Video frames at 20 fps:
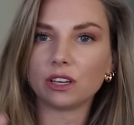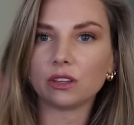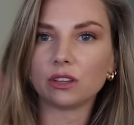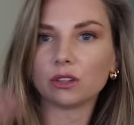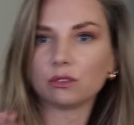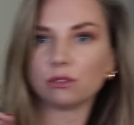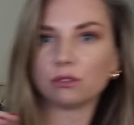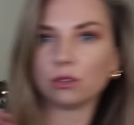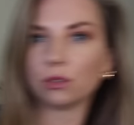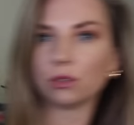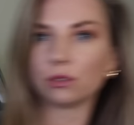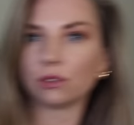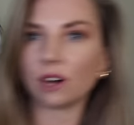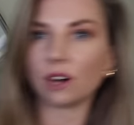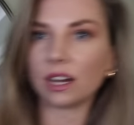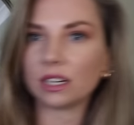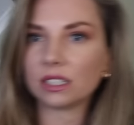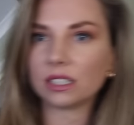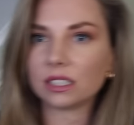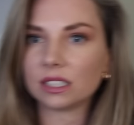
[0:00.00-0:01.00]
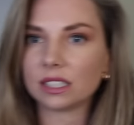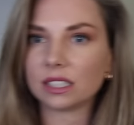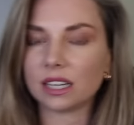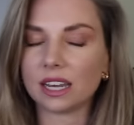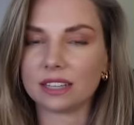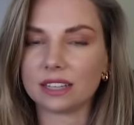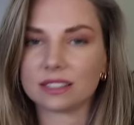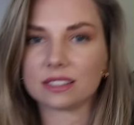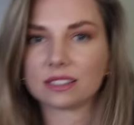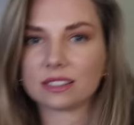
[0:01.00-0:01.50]
in the viewfinder,
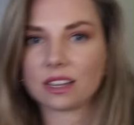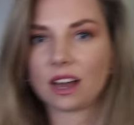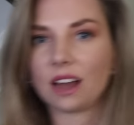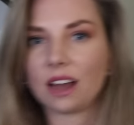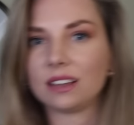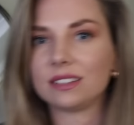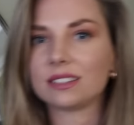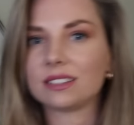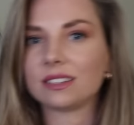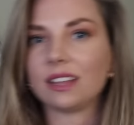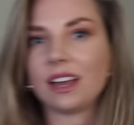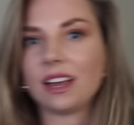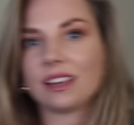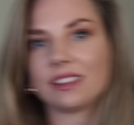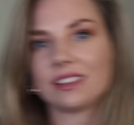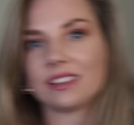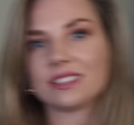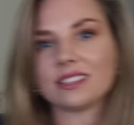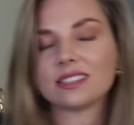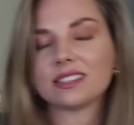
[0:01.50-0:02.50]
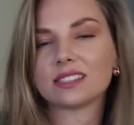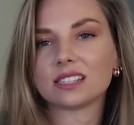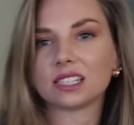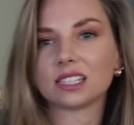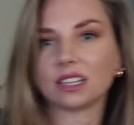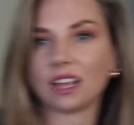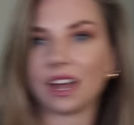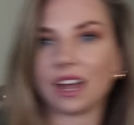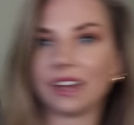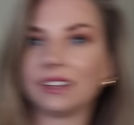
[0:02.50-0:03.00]
it's like there's a
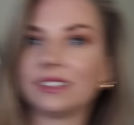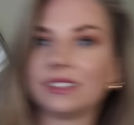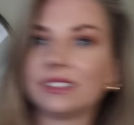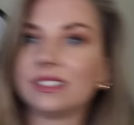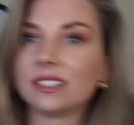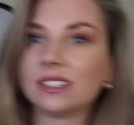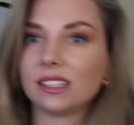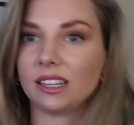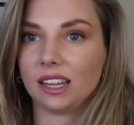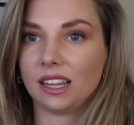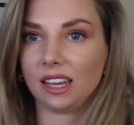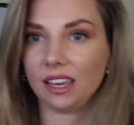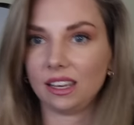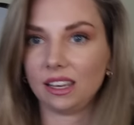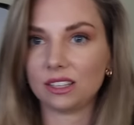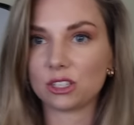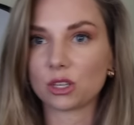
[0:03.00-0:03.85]
slight delay.